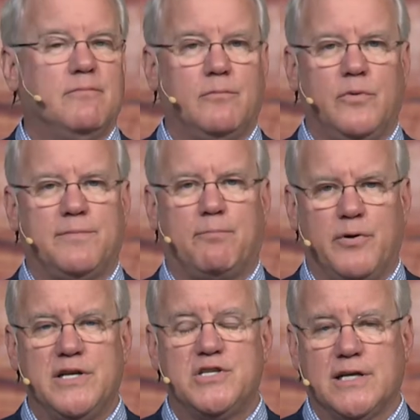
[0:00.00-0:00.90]
with
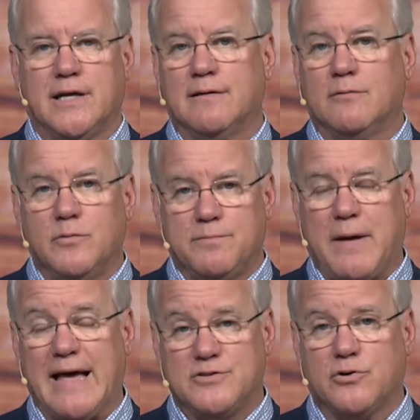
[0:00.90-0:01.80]
preaching, with
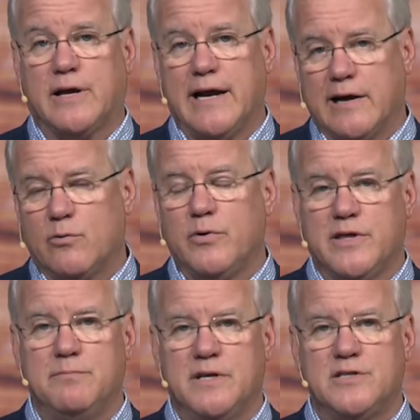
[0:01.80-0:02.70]
pastoral care, with
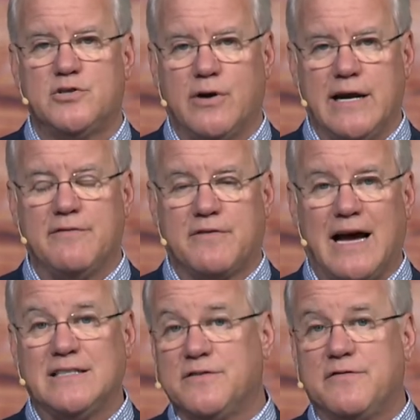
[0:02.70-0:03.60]
administrative
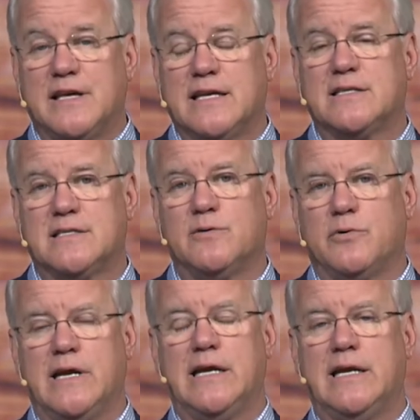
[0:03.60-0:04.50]
kinds of things that
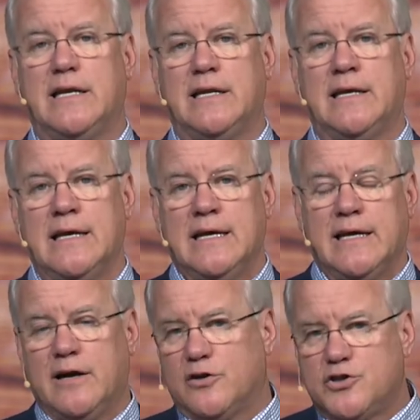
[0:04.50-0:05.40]
were needed
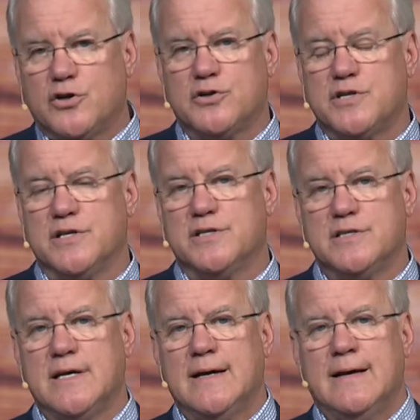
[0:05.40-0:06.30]
in our
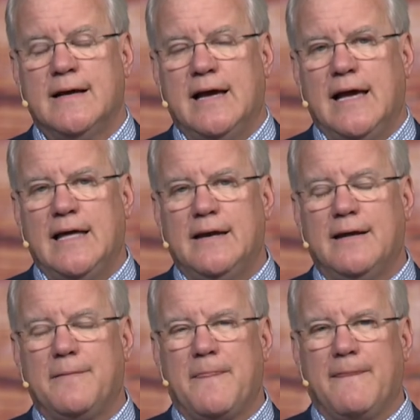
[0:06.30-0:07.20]
churches. And
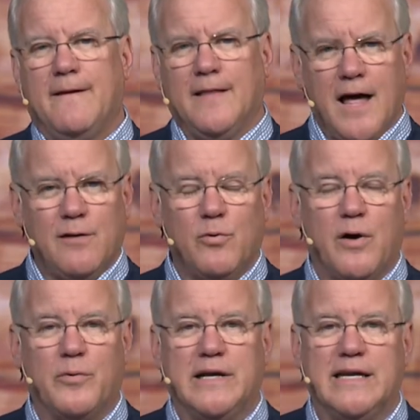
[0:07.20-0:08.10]
a lot of
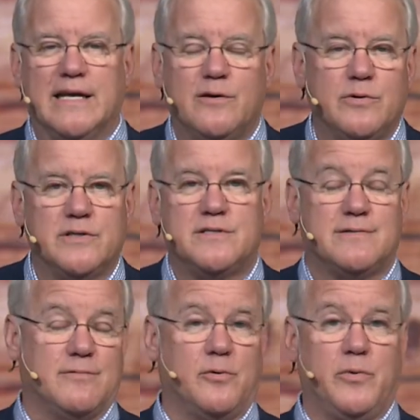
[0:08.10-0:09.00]
what we did
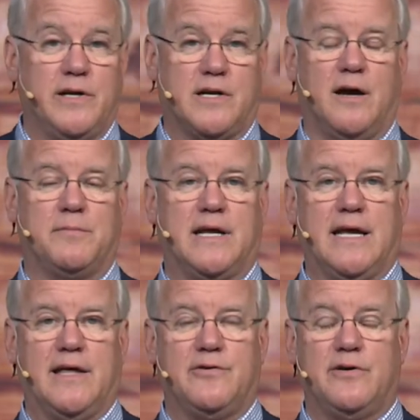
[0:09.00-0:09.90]
was we'd come
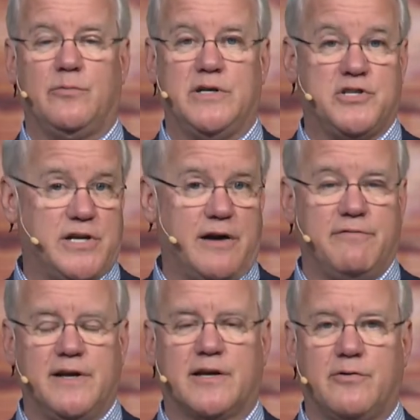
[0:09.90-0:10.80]
together and we'd share
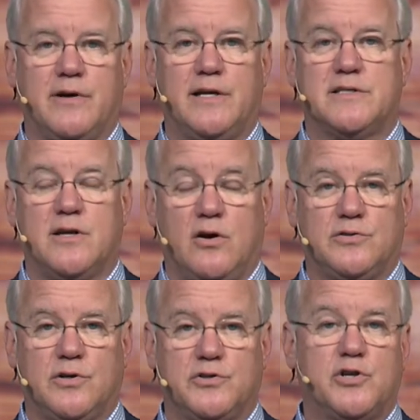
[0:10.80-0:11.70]
victories and
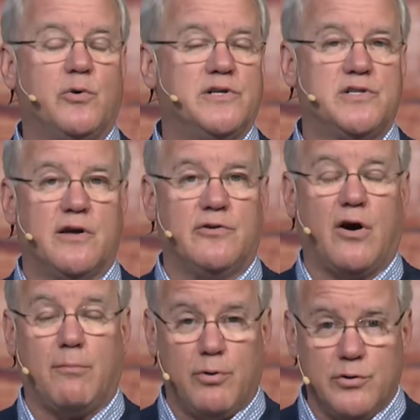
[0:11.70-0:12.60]
also show each other
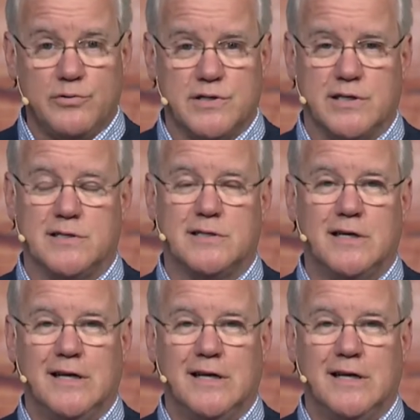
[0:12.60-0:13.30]
our bruises.